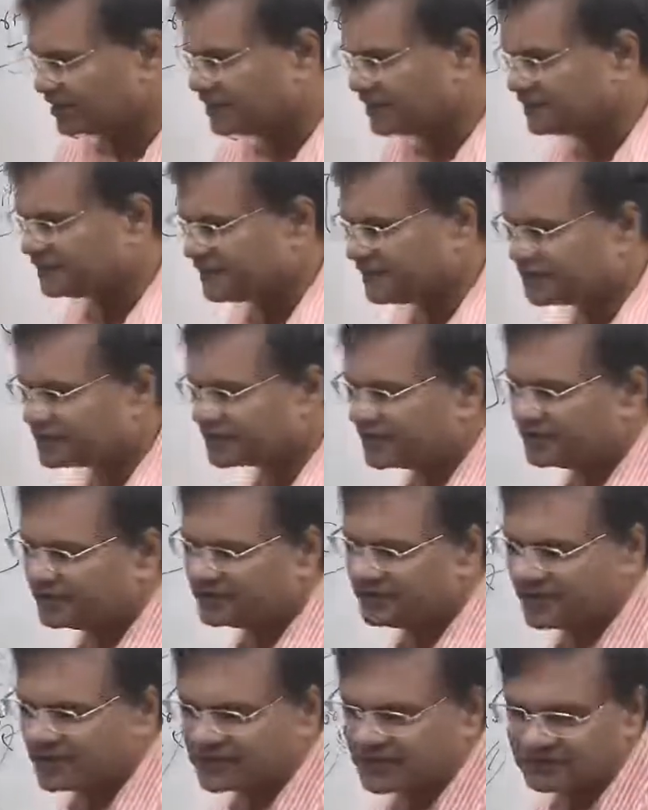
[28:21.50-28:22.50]
first
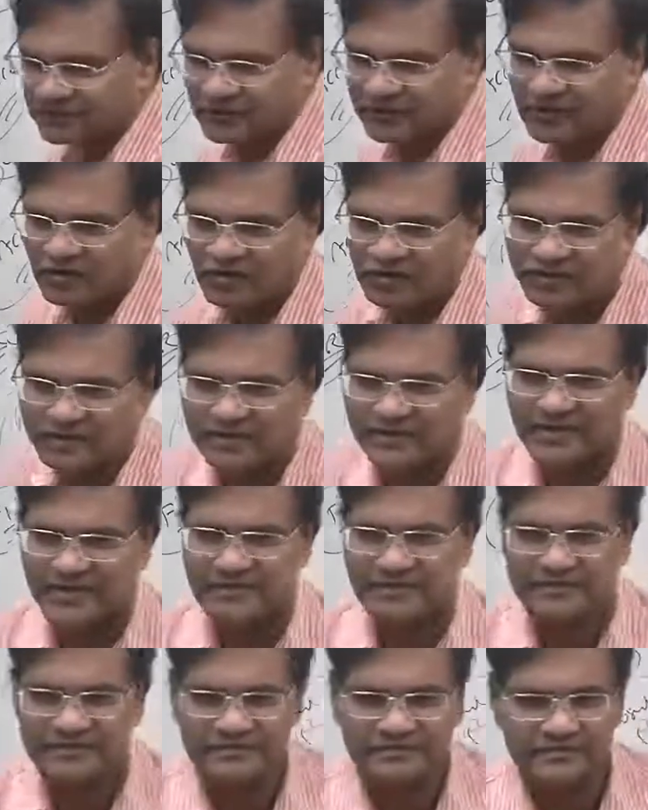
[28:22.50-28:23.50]
Speaker of our Lok
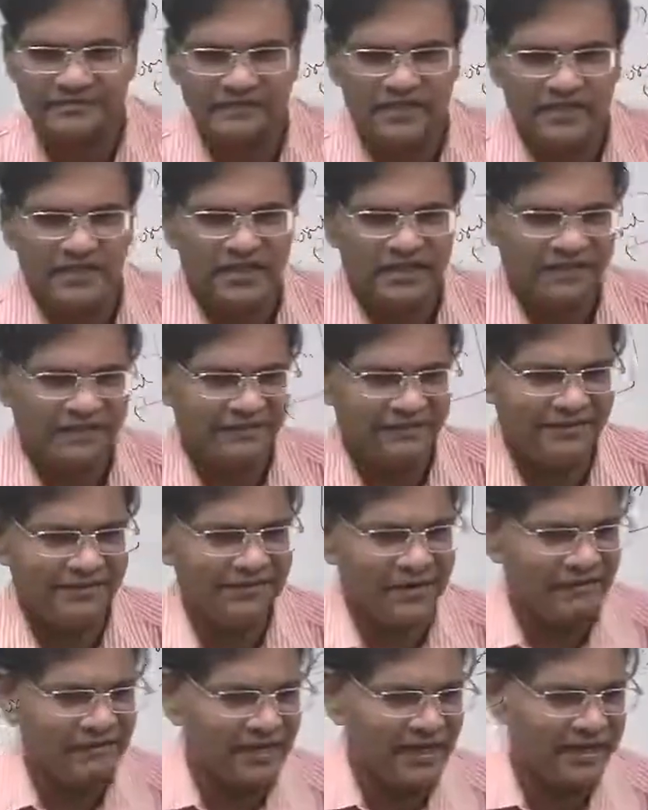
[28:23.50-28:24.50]
Sabha, G.V.
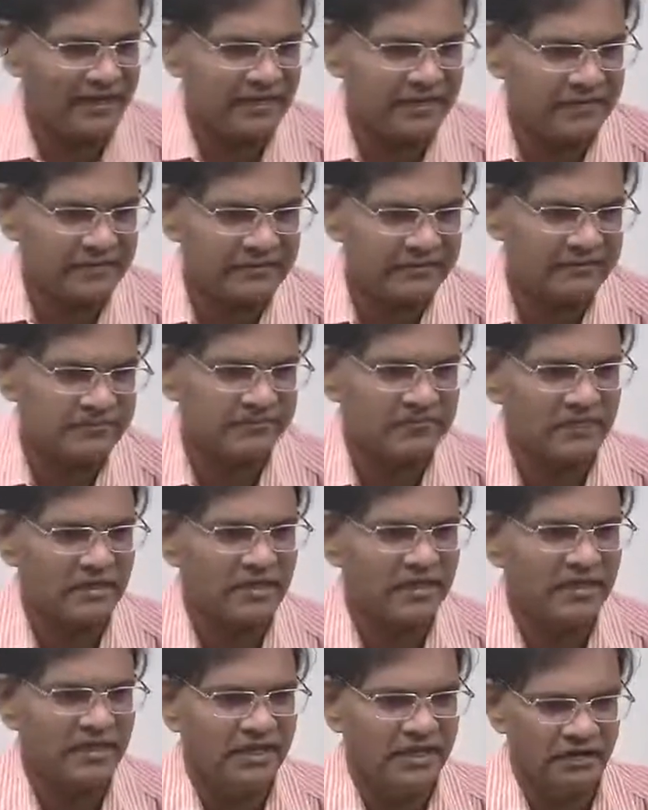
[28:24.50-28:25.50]
Mavlankar,
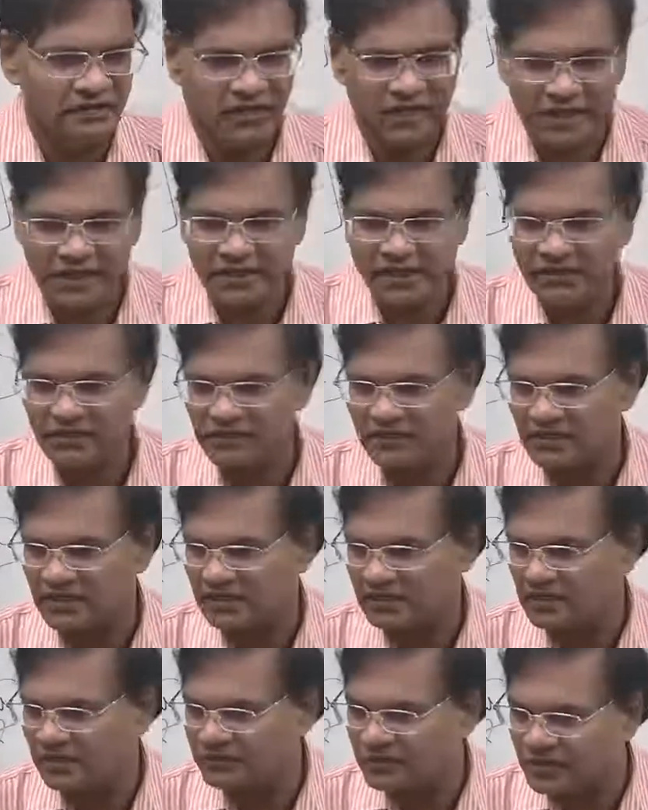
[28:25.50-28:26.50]
he wanted to
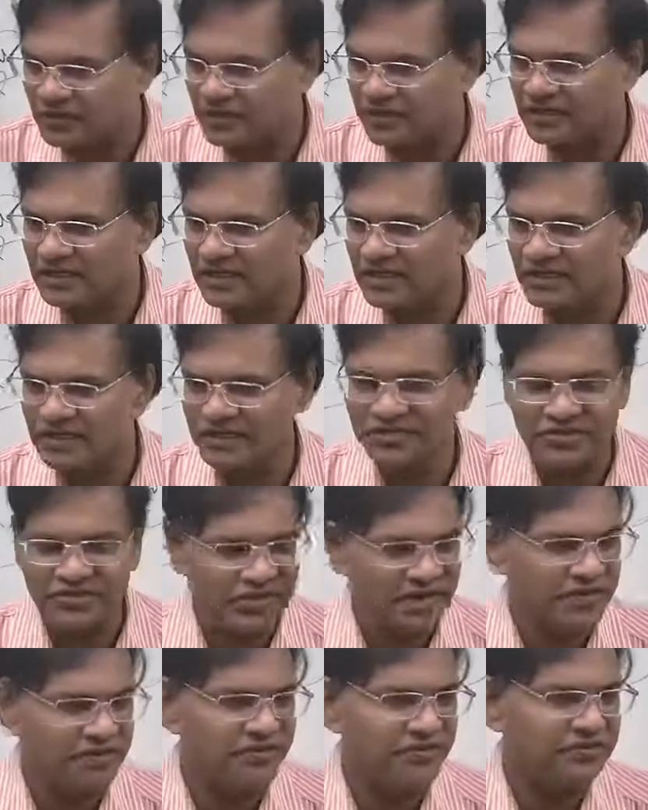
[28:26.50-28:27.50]
uphold the highest
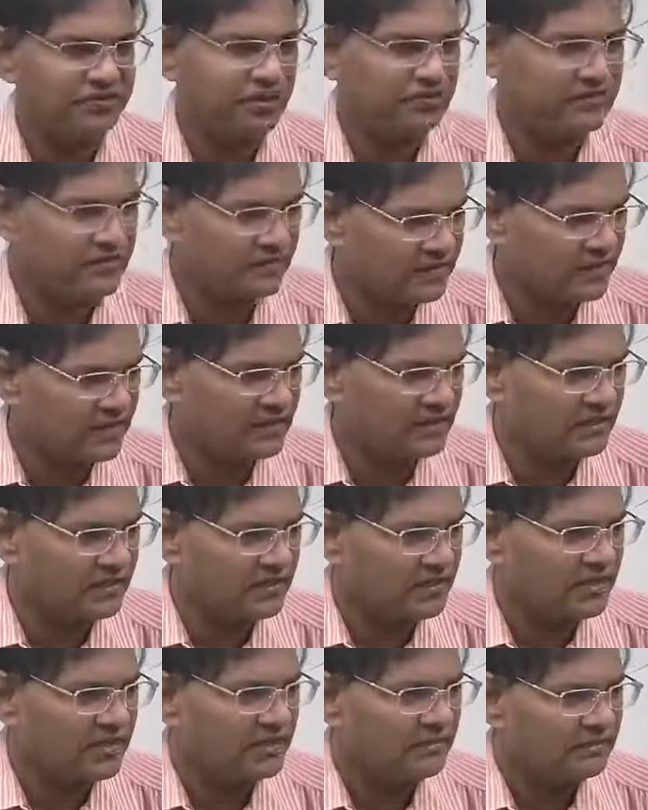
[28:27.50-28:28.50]
traditions of our
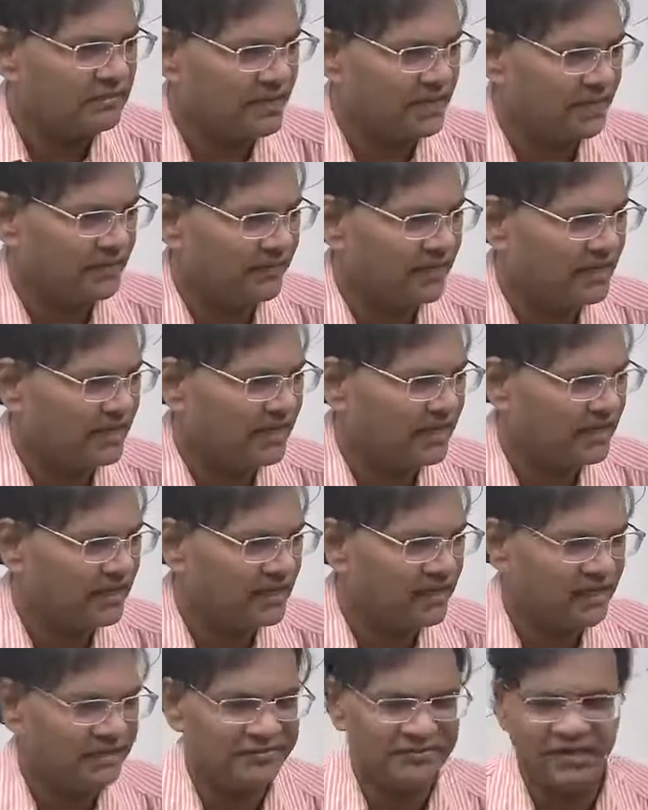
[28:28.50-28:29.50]
Parliament, and
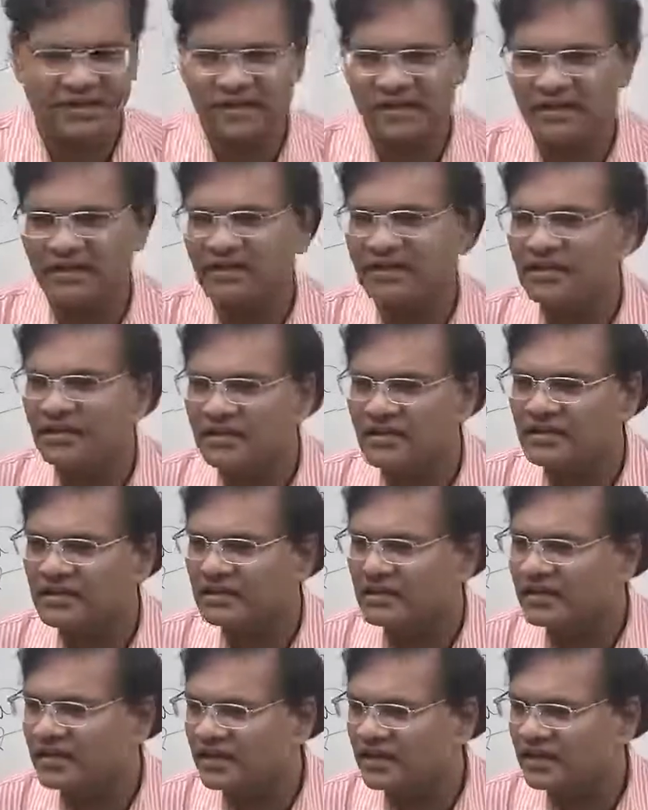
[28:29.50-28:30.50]
he said
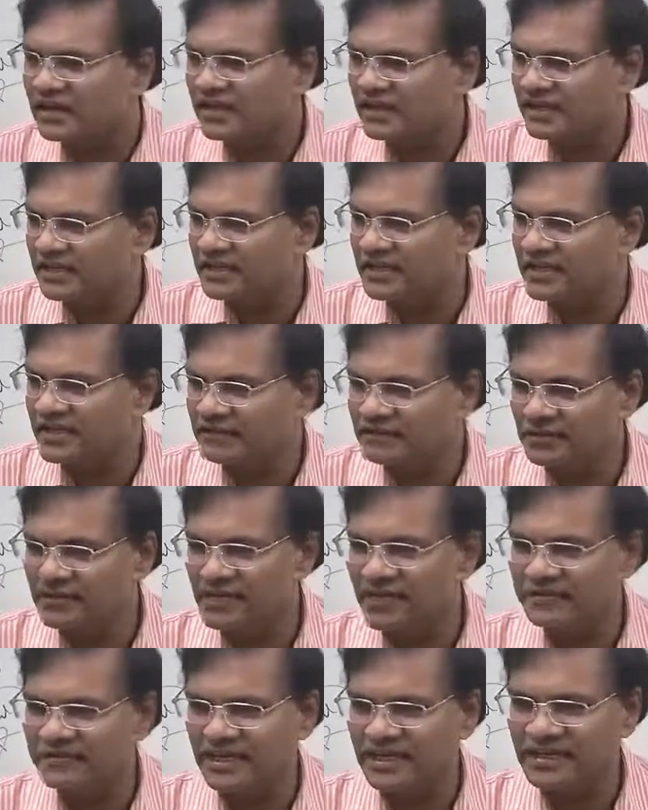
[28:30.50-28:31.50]
that he would be
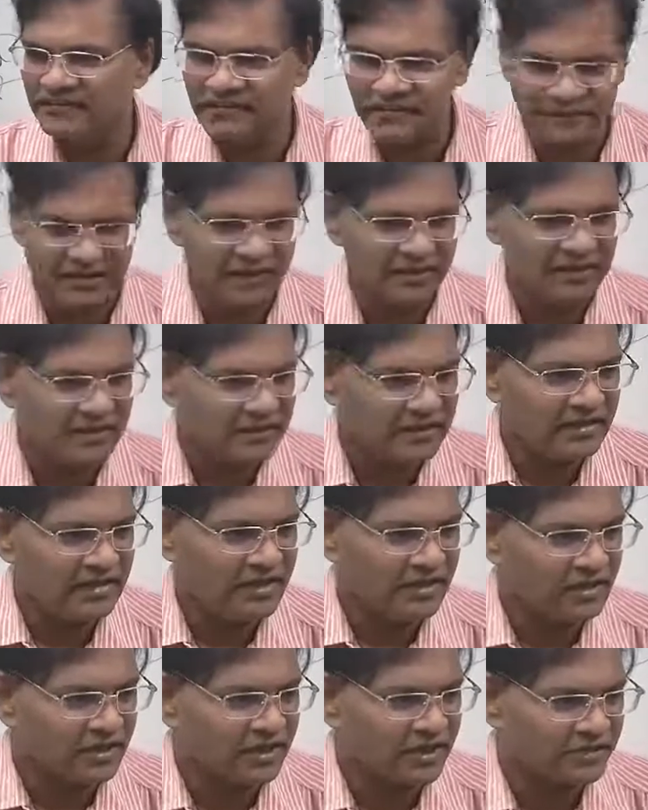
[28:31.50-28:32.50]
resigning from the
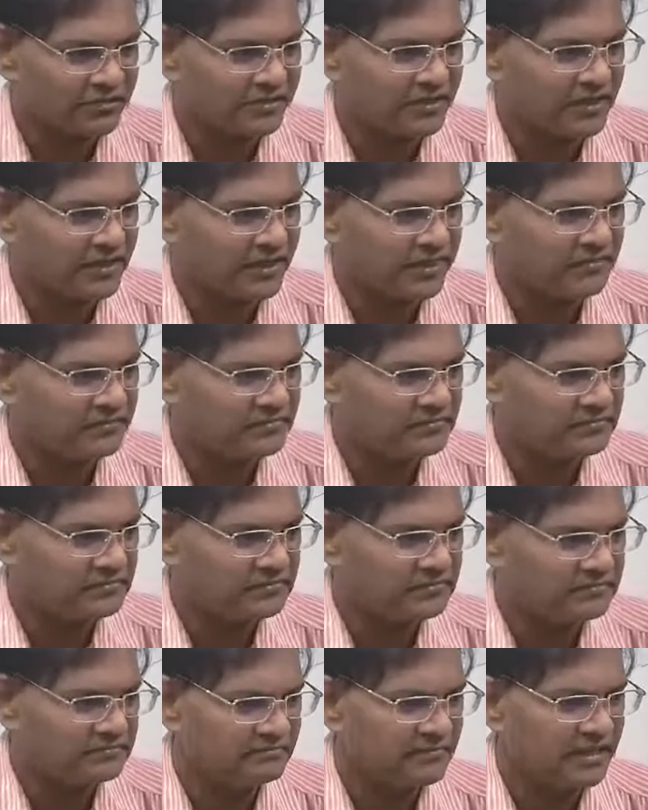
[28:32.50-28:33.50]
Congress party.
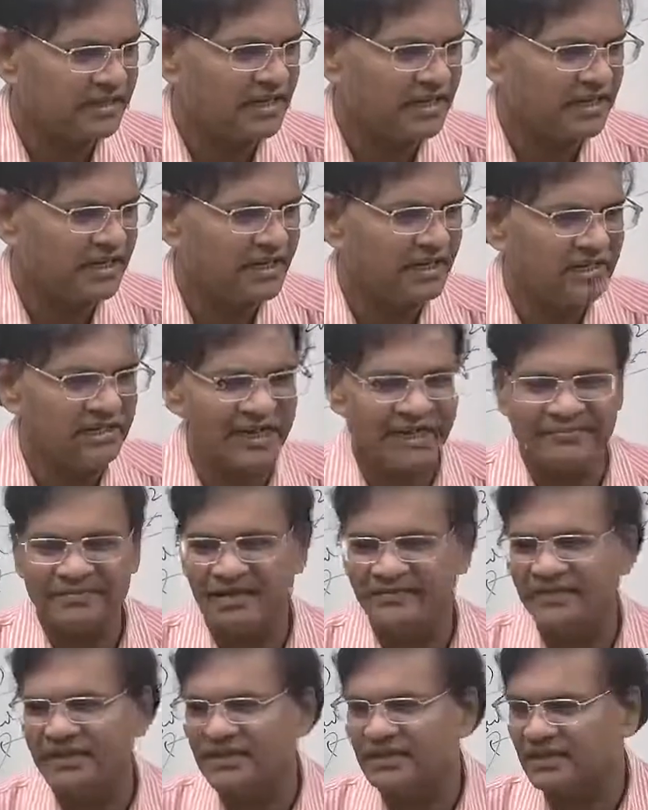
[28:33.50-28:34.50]
But that did not happen
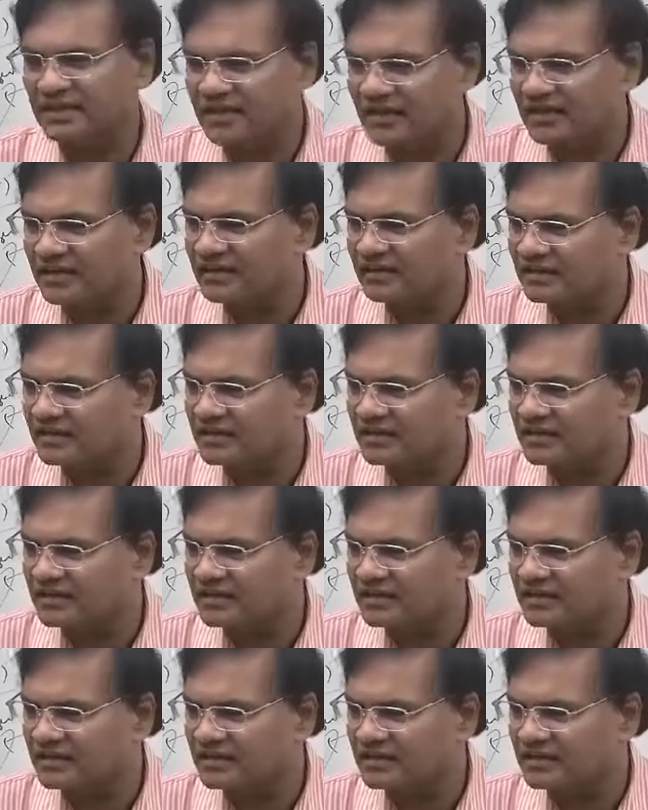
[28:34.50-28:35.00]
with other